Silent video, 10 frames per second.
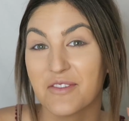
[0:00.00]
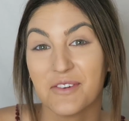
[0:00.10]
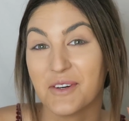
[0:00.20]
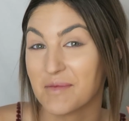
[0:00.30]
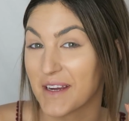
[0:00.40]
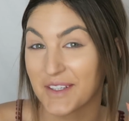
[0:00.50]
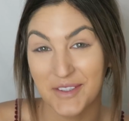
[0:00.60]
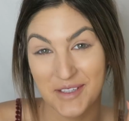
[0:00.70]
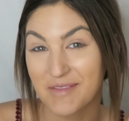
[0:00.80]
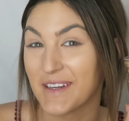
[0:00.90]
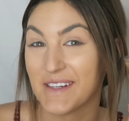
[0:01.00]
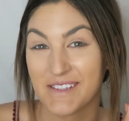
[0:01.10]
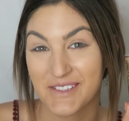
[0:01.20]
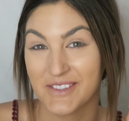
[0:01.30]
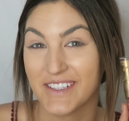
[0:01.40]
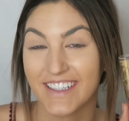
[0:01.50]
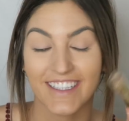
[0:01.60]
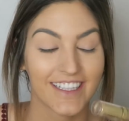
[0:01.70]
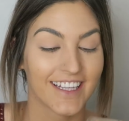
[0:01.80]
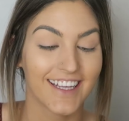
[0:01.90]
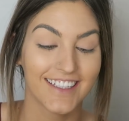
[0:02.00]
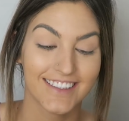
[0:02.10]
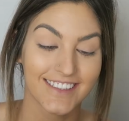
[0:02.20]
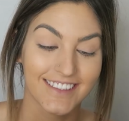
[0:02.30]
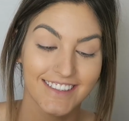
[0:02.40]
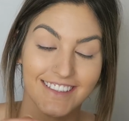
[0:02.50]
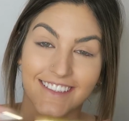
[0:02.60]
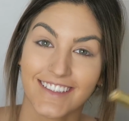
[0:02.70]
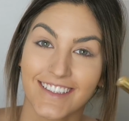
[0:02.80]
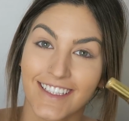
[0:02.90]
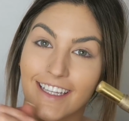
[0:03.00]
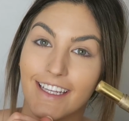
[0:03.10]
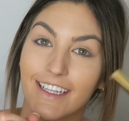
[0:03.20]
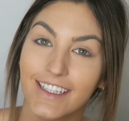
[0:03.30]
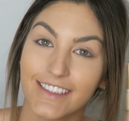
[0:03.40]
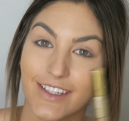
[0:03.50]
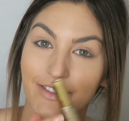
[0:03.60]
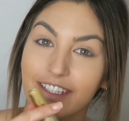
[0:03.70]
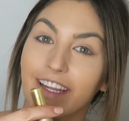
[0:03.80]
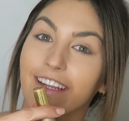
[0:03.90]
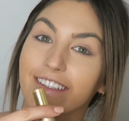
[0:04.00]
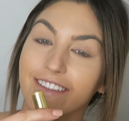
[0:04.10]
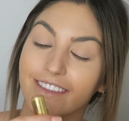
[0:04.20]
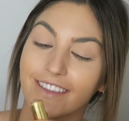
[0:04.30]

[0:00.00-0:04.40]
For my cream contour, is every day.